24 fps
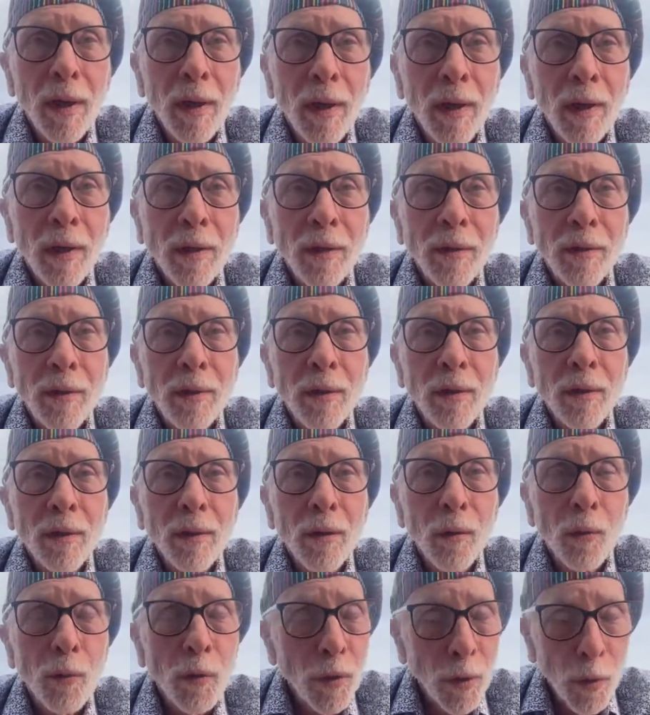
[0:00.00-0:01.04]
and
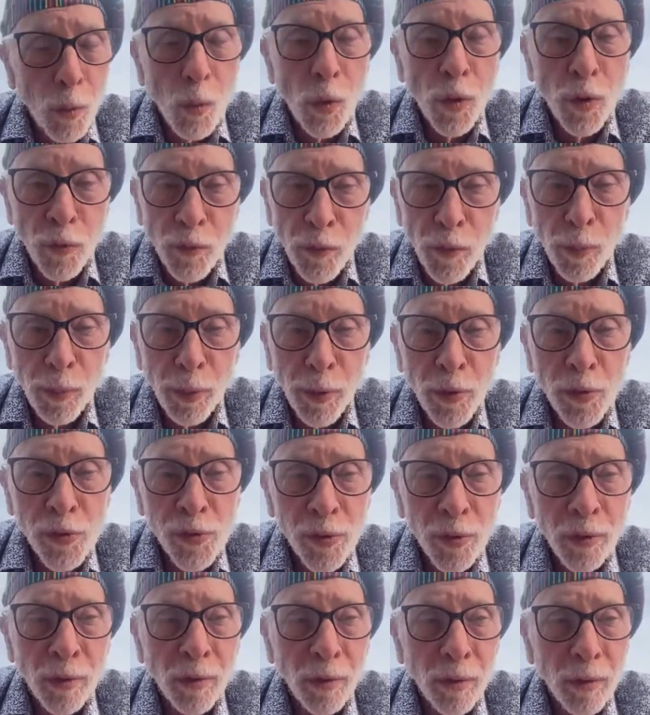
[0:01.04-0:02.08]
a really wonderful
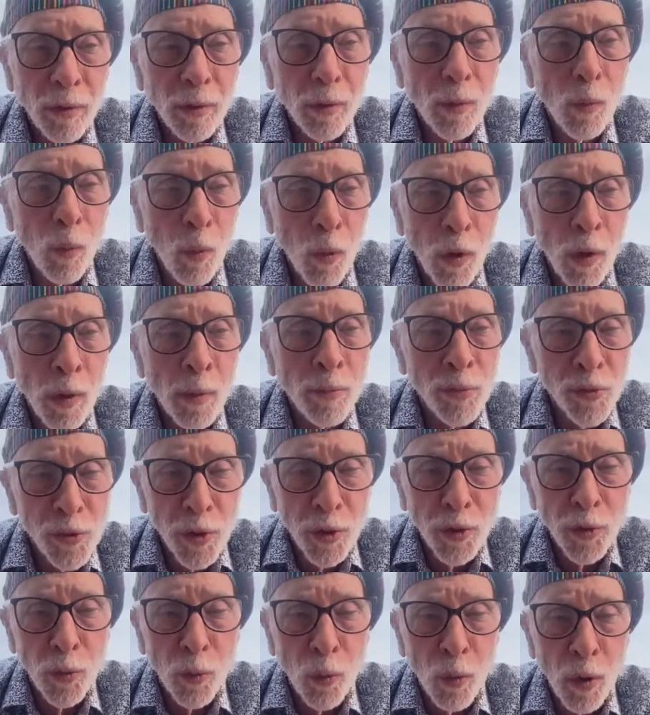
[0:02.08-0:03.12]
person, warm,
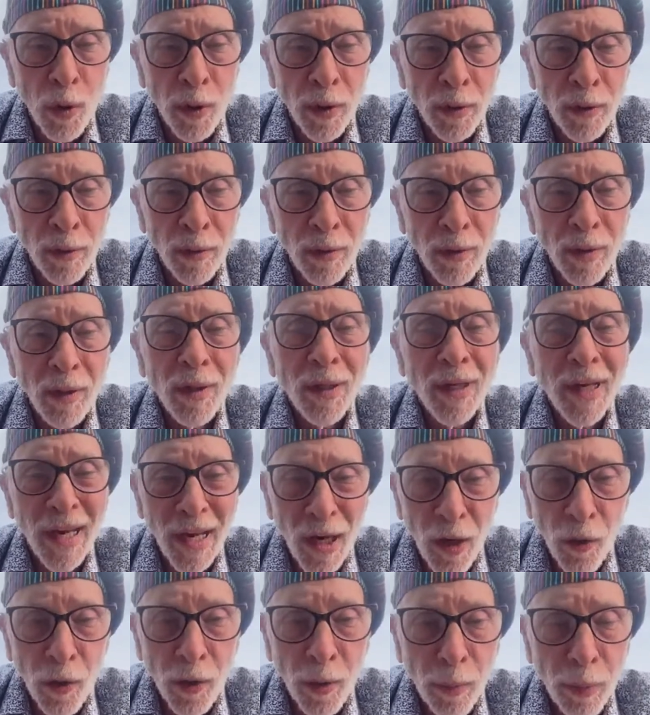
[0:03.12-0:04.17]
genuine,
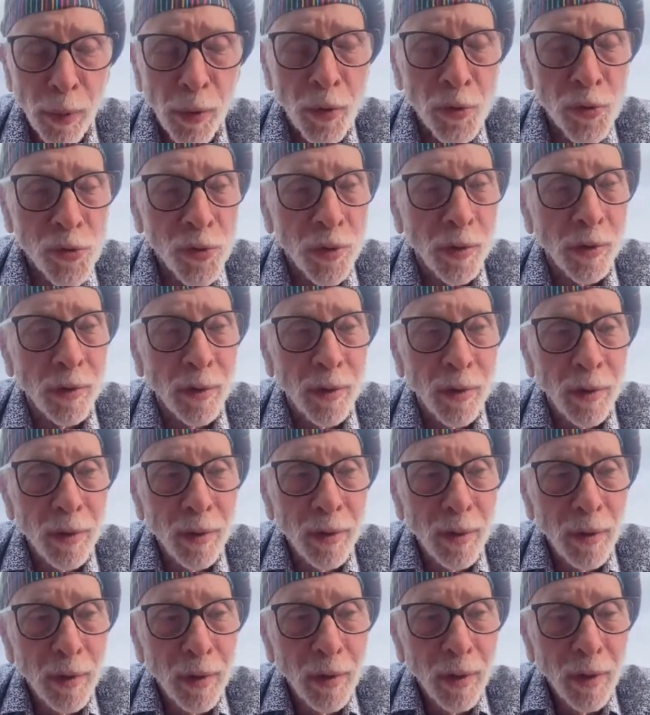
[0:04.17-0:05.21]
caring person.
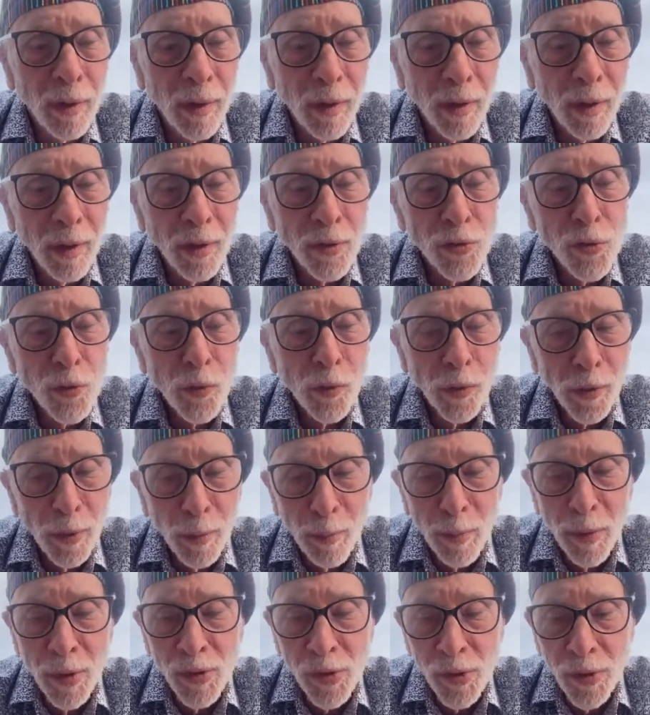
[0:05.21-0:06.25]
I
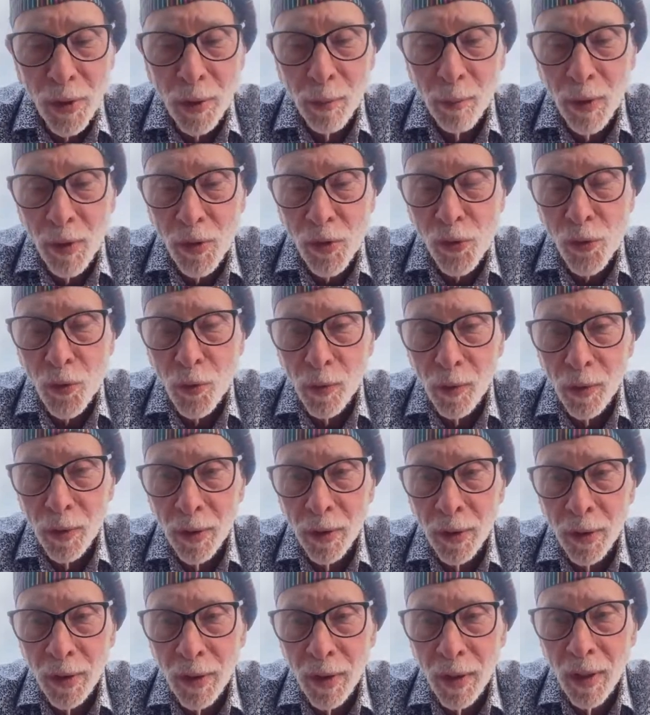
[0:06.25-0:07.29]
certainly miss him. I
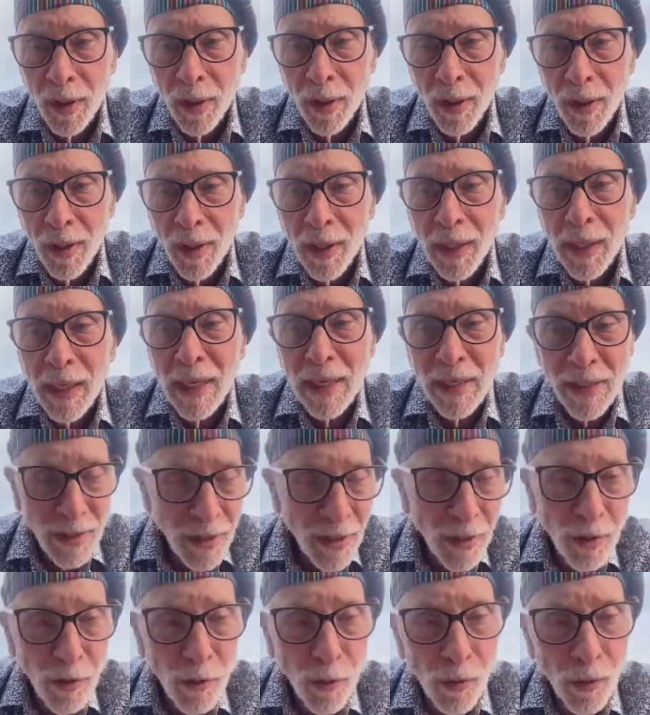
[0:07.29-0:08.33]
certainly
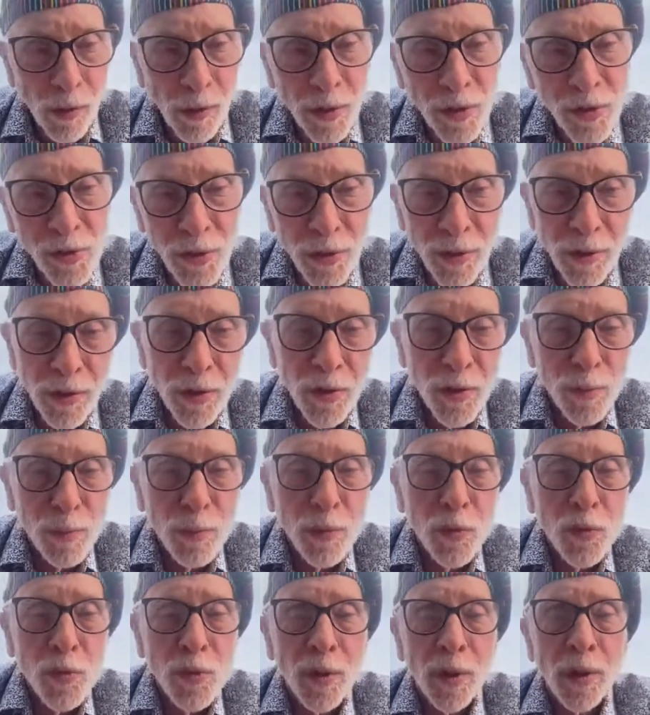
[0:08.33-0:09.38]
continue to listen to his
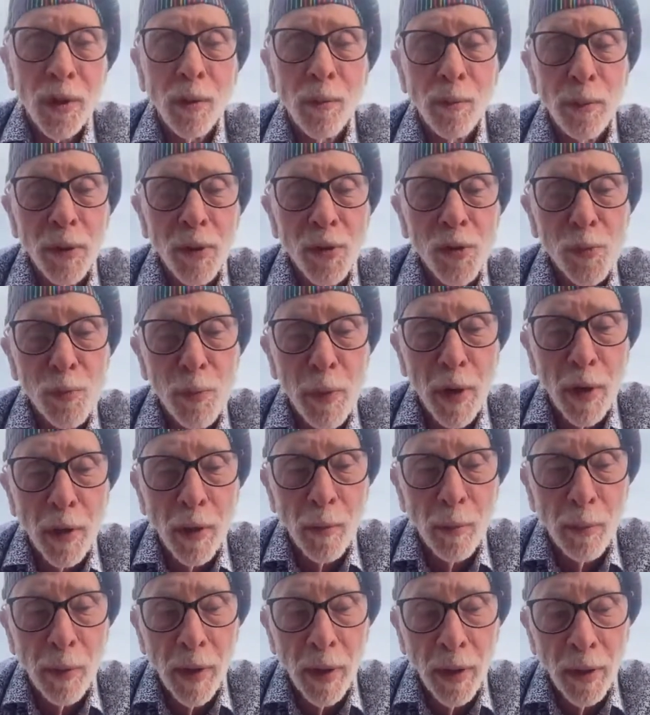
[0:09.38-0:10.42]
music and be
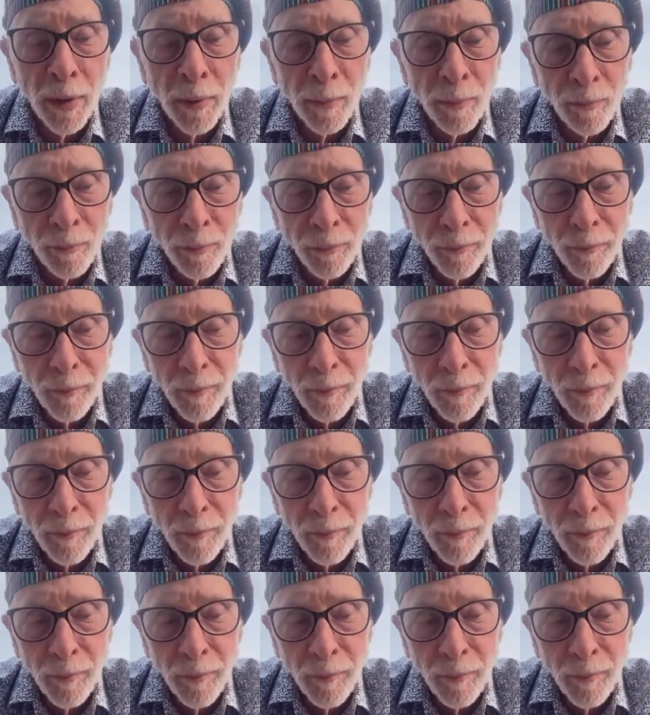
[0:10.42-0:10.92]
inspired by it.